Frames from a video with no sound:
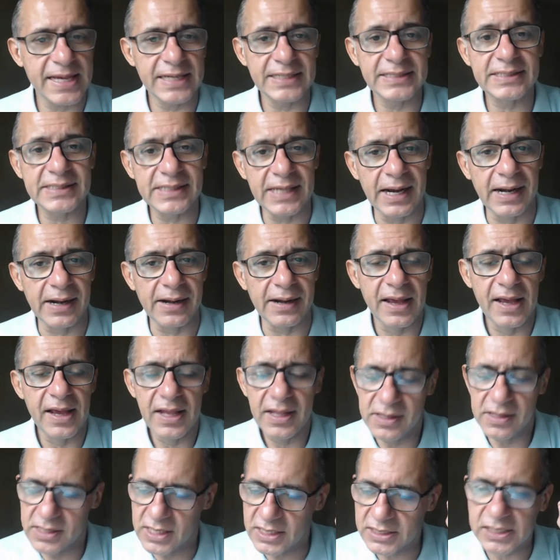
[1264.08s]
I said,
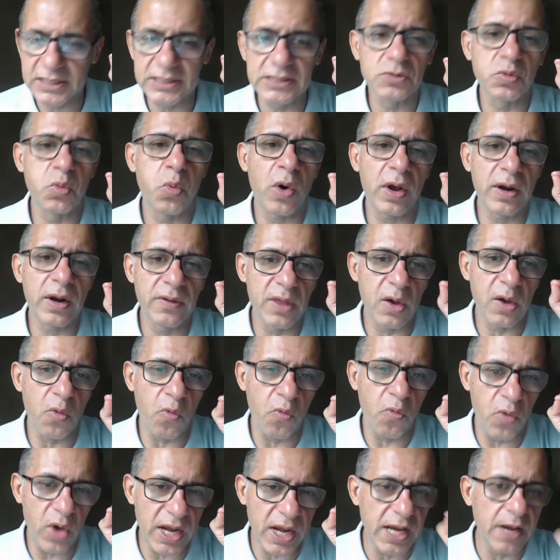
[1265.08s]
this is one of the
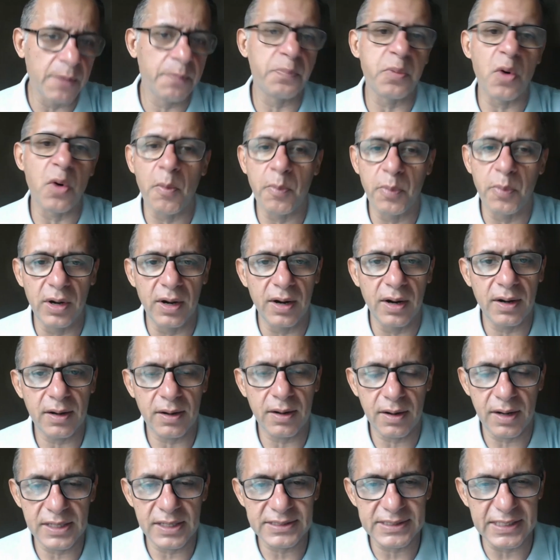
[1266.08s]
very
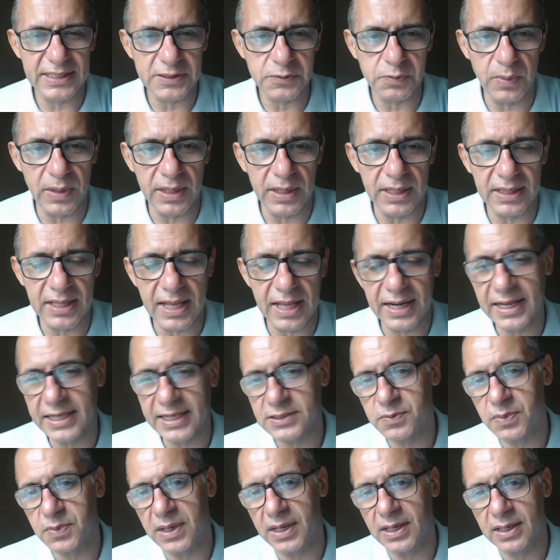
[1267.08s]
popular assessments that
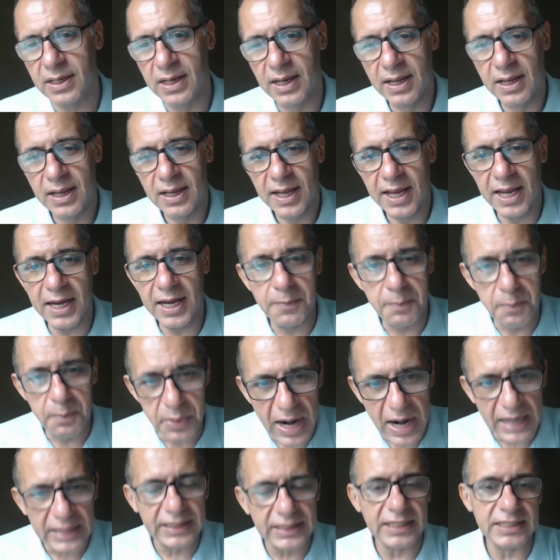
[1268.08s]
has been in
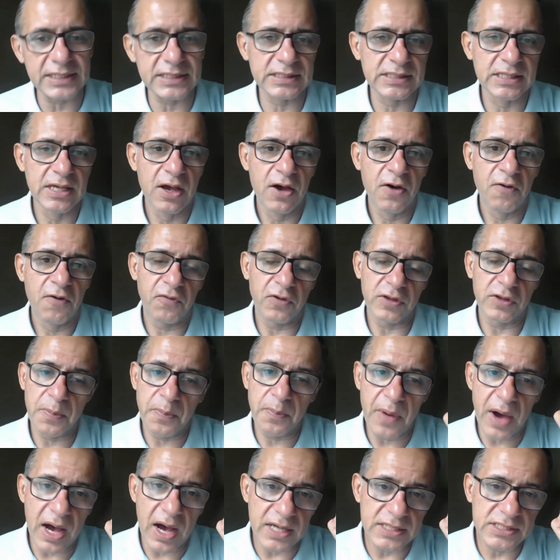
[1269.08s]
practice for the
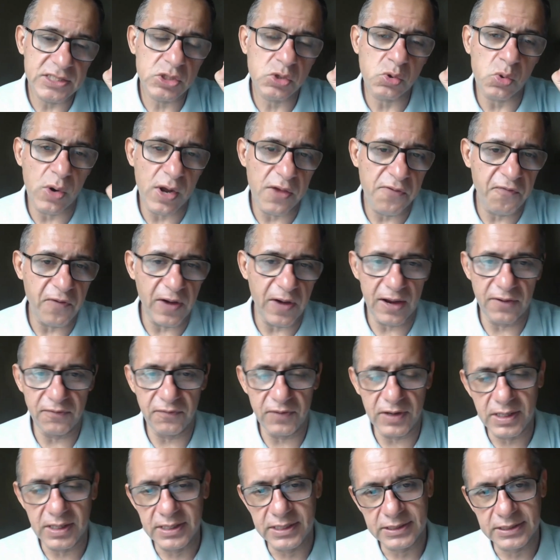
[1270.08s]
past 25
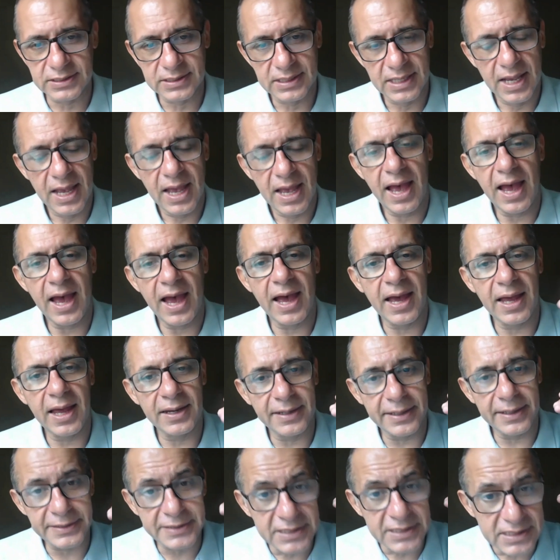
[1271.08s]
years,
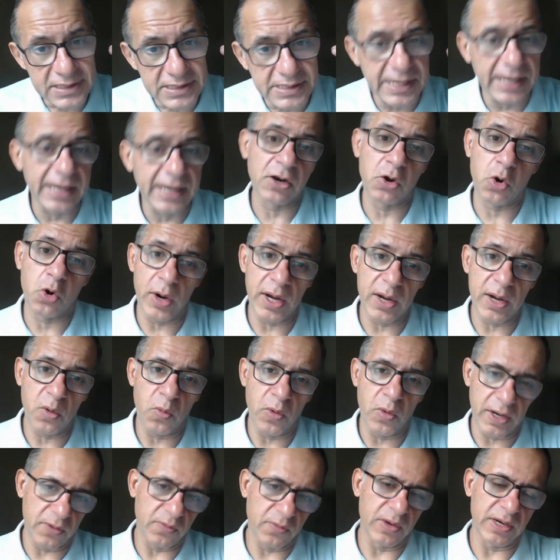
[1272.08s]
and it's still going
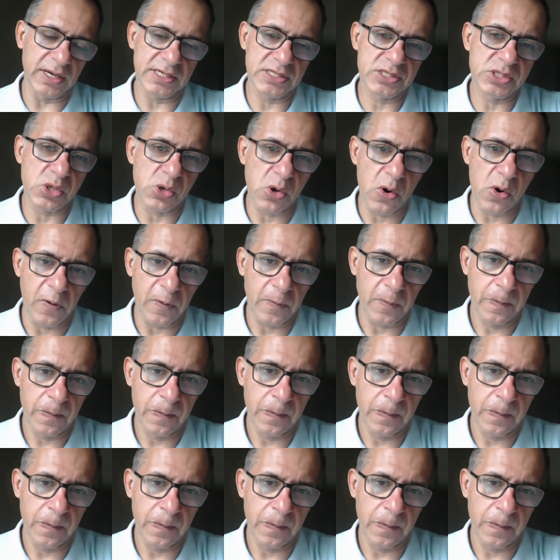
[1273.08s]
very, very strong.